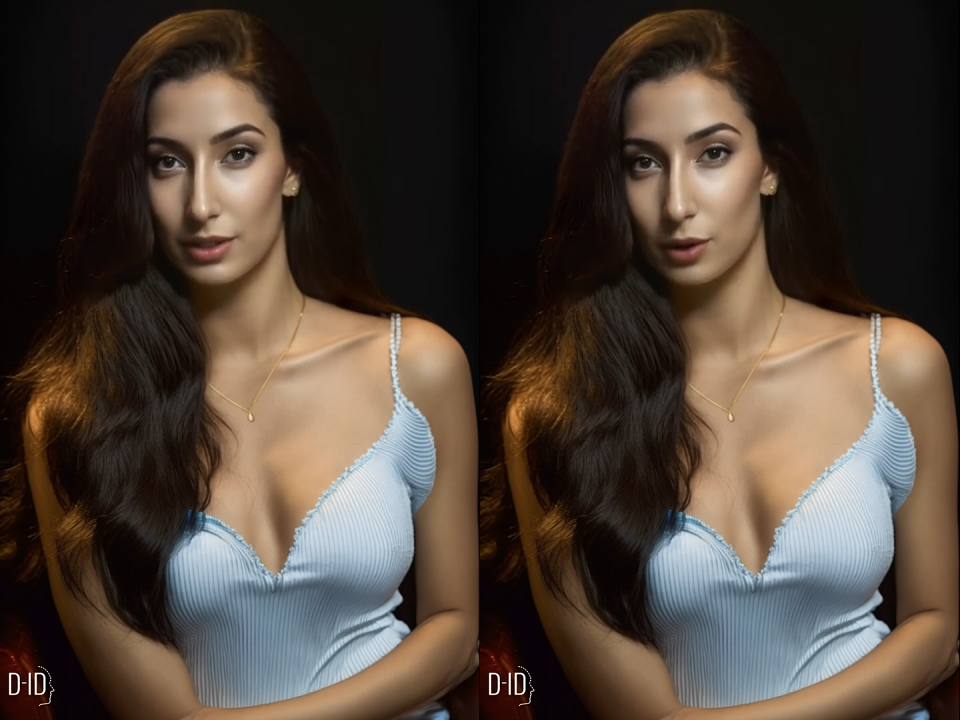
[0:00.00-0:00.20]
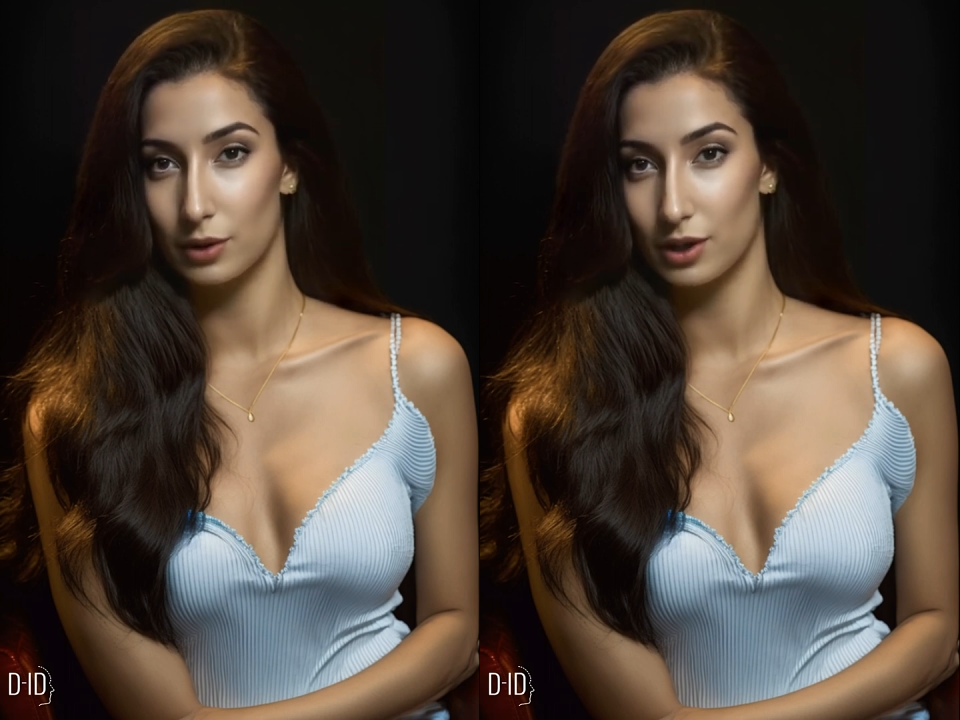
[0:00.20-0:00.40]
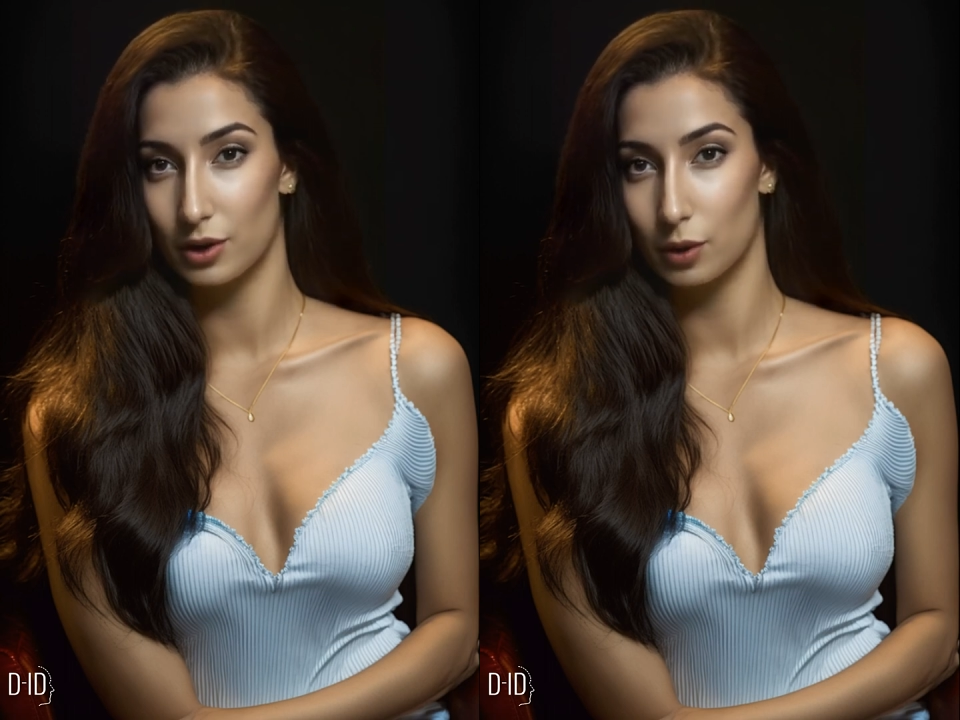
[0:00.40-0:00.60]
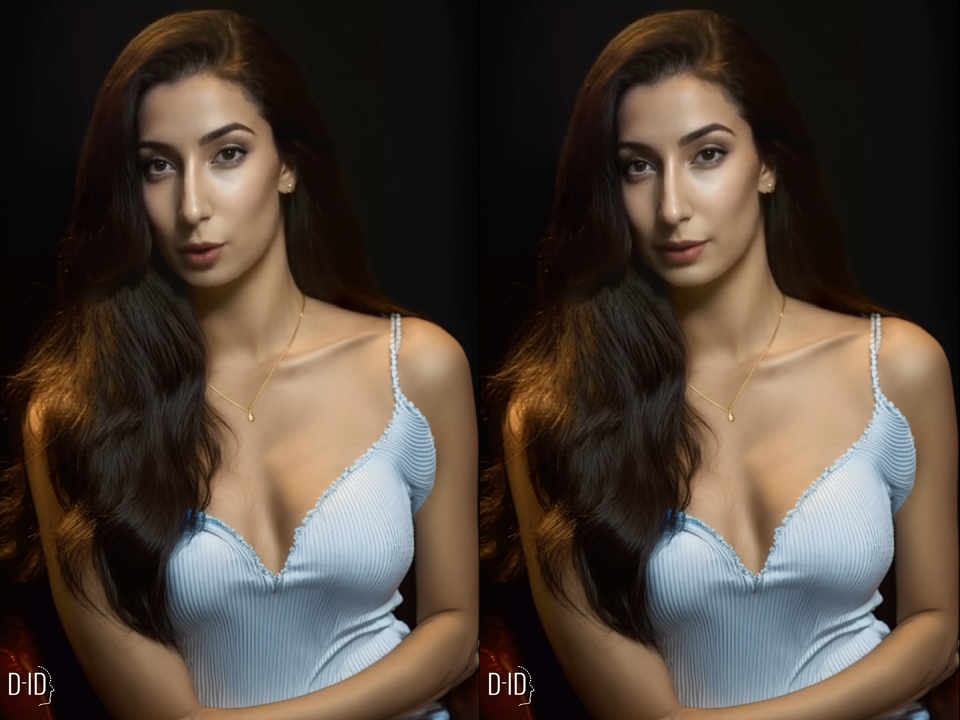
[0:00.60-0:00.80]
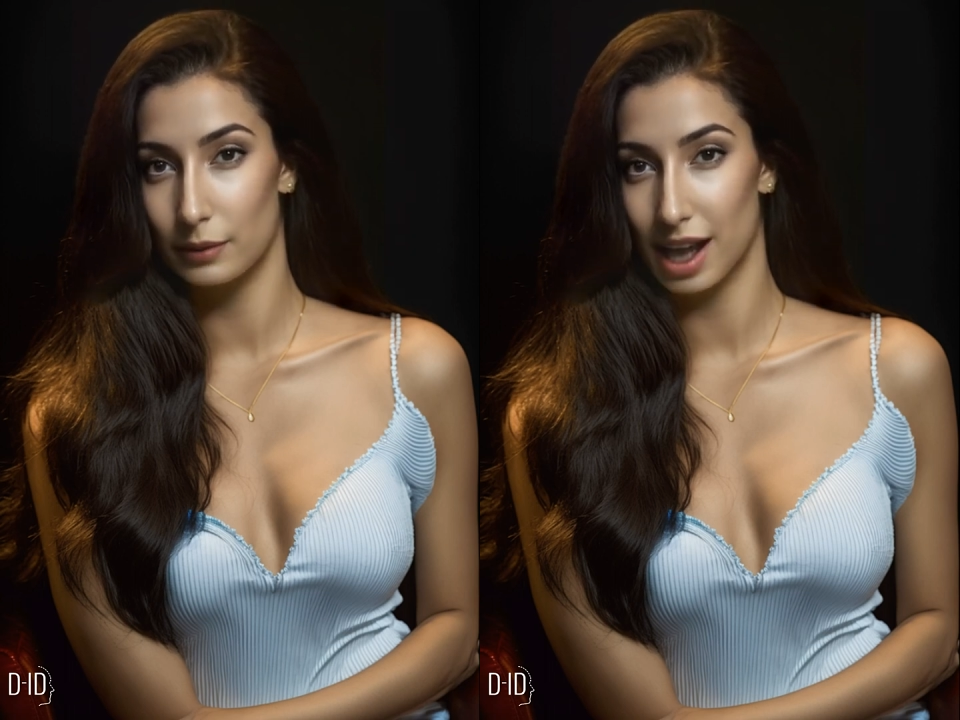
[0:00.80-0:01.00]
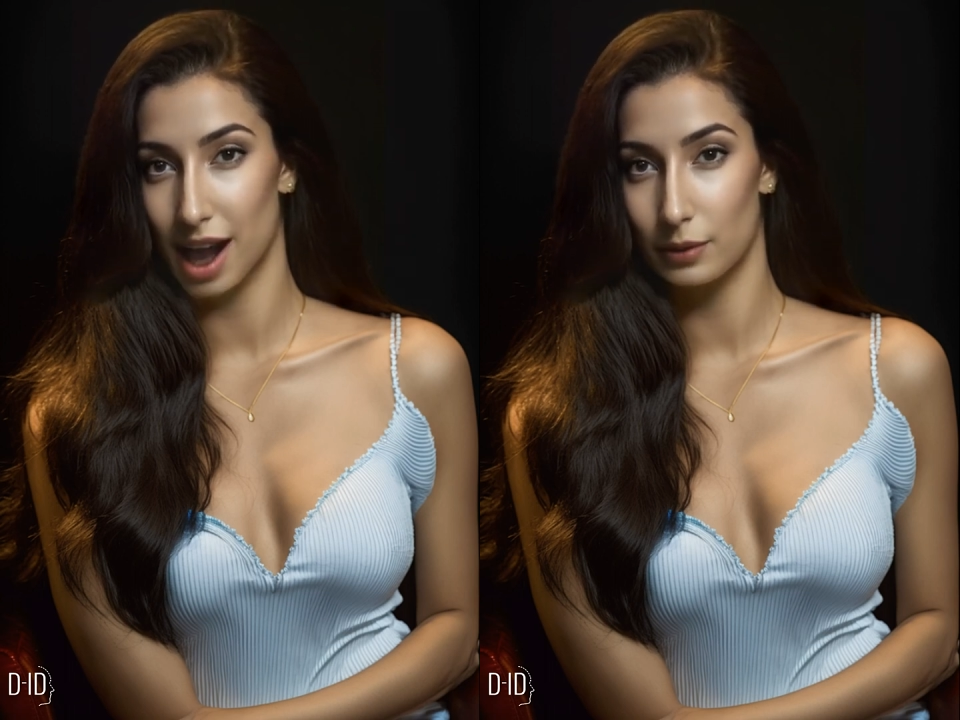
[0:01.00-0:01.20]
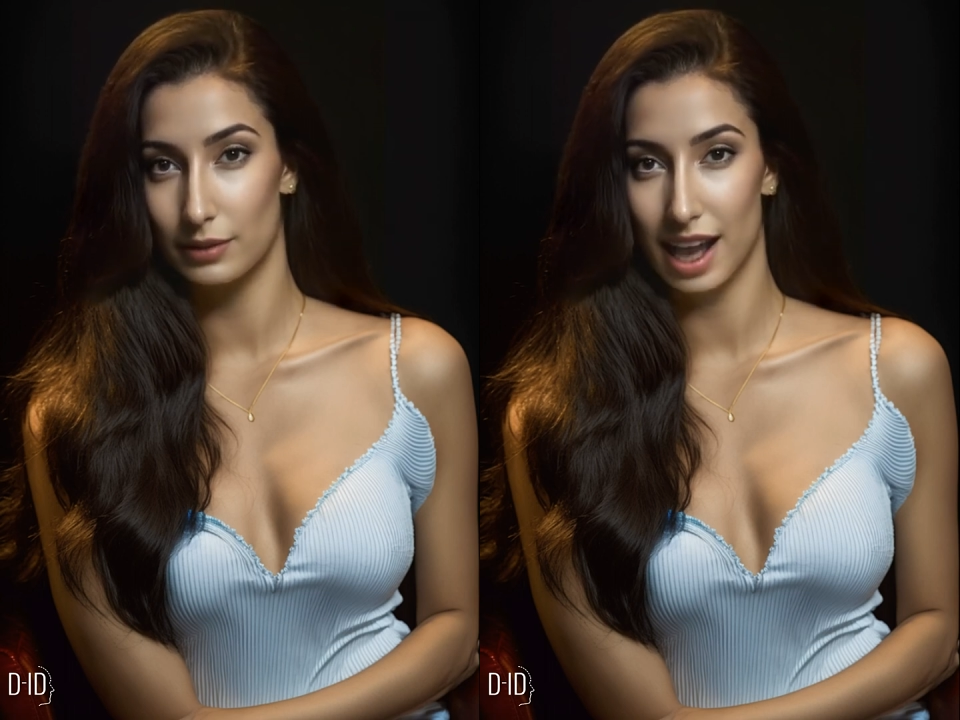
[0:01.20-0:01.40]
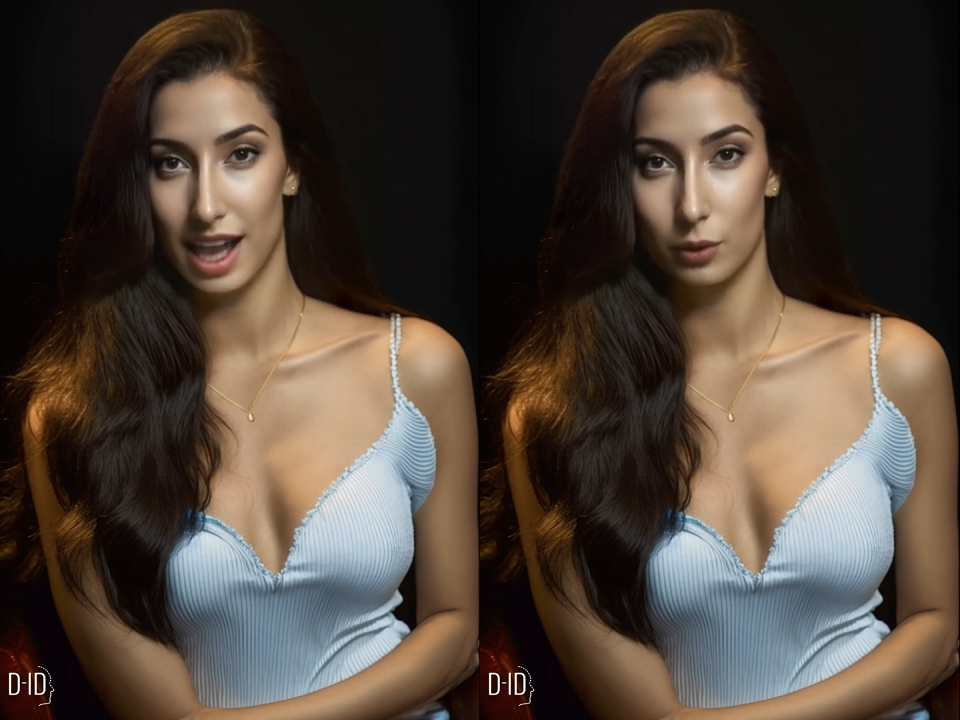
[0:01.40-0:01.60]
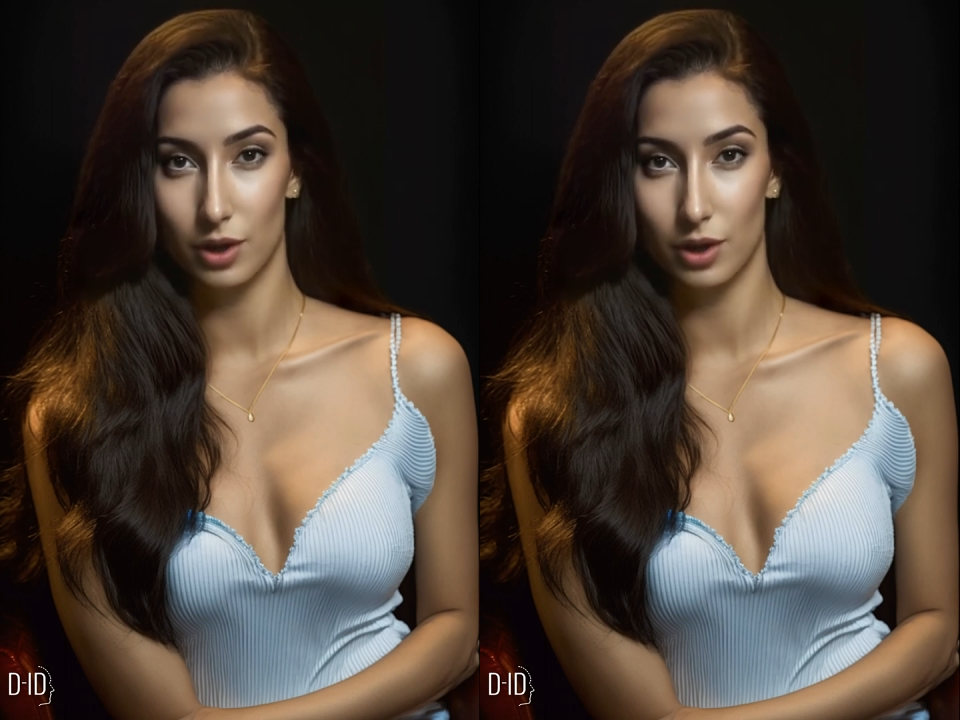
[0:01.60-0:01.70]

knew the group was made up of aid